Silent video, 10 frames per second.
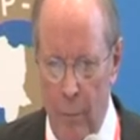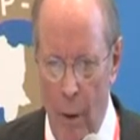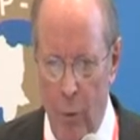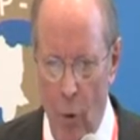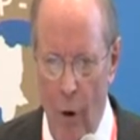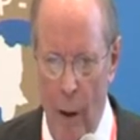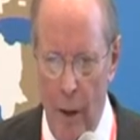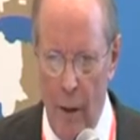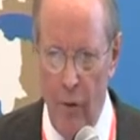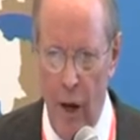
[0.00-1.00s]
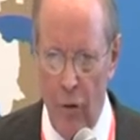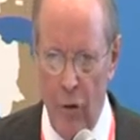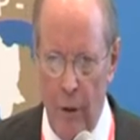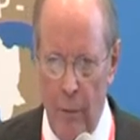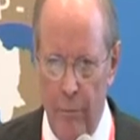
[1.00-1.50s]
a program that is
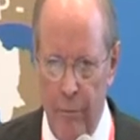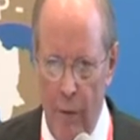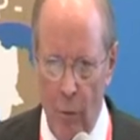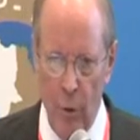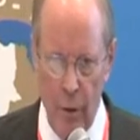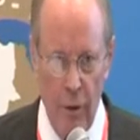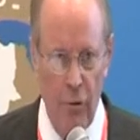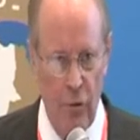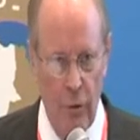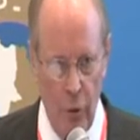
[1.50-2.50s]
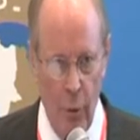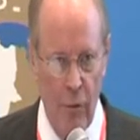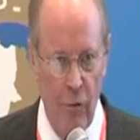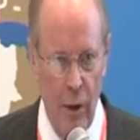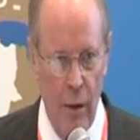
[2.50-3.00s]
actually favorable in the
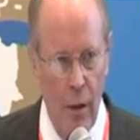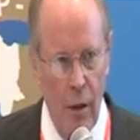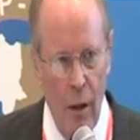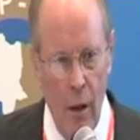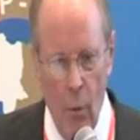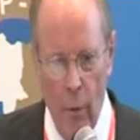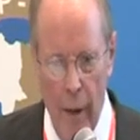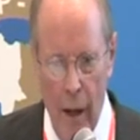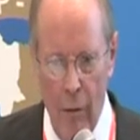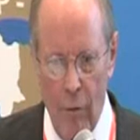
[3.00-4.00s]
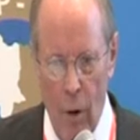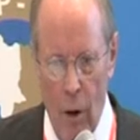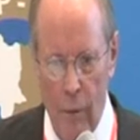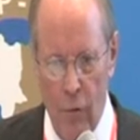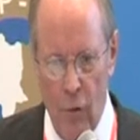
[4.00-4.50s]
USA, where they have a
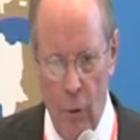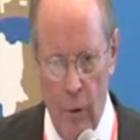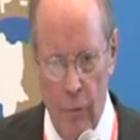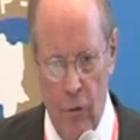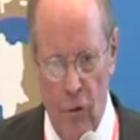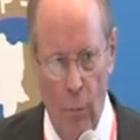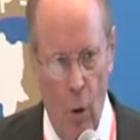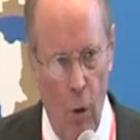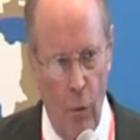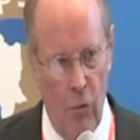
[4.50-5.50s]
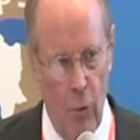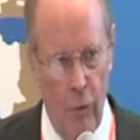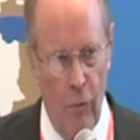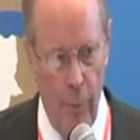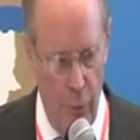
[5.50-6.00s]
lot of small
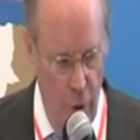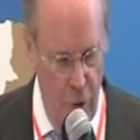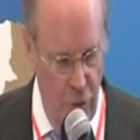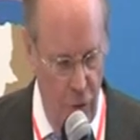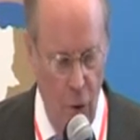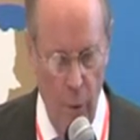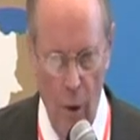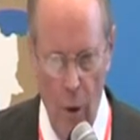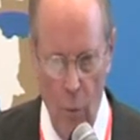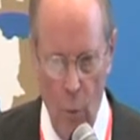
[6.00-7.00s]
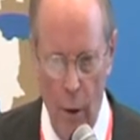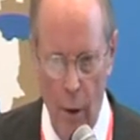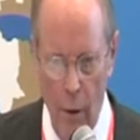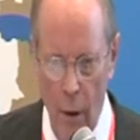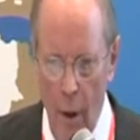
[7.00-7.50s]
operations going on,
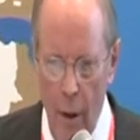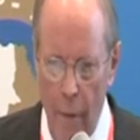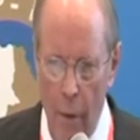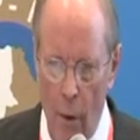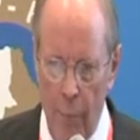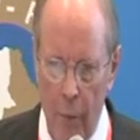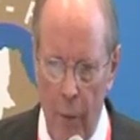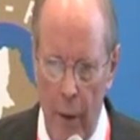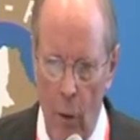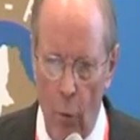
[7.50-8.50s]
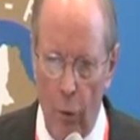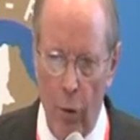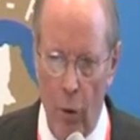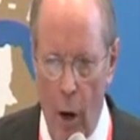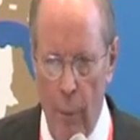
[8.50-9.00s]
where the
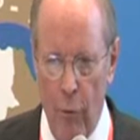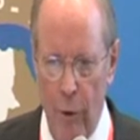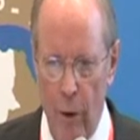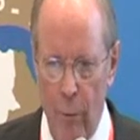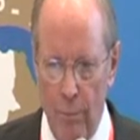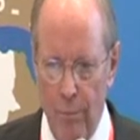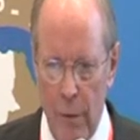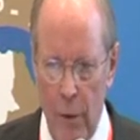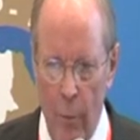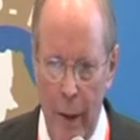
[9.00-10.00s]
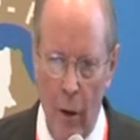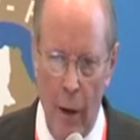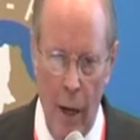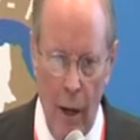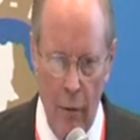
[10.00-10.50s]
owner or operator may
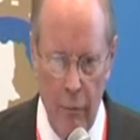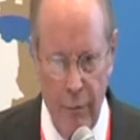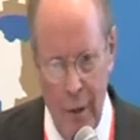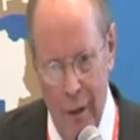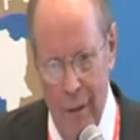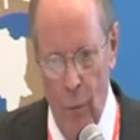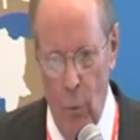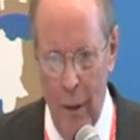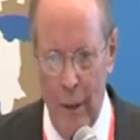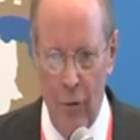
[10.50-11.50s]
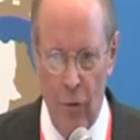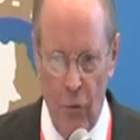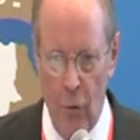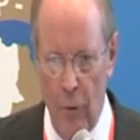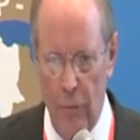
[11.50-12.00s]
not have the willingness
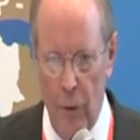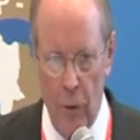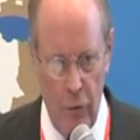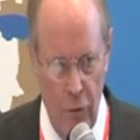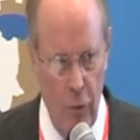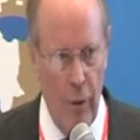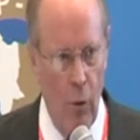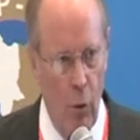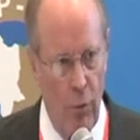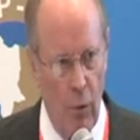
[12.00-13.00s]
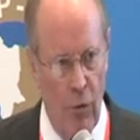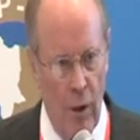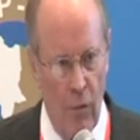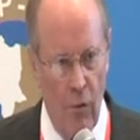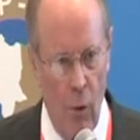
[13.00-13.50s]
or to do that whole
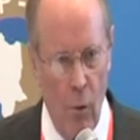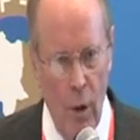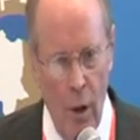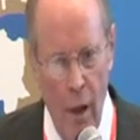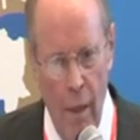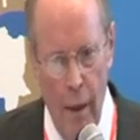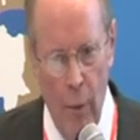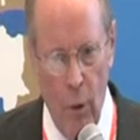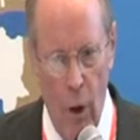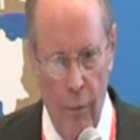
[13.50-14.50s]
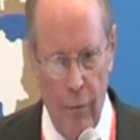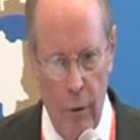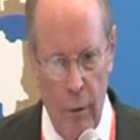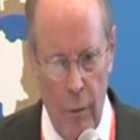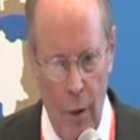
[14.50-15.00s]
process. So they will
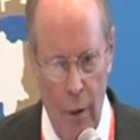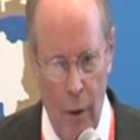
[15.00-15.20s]
often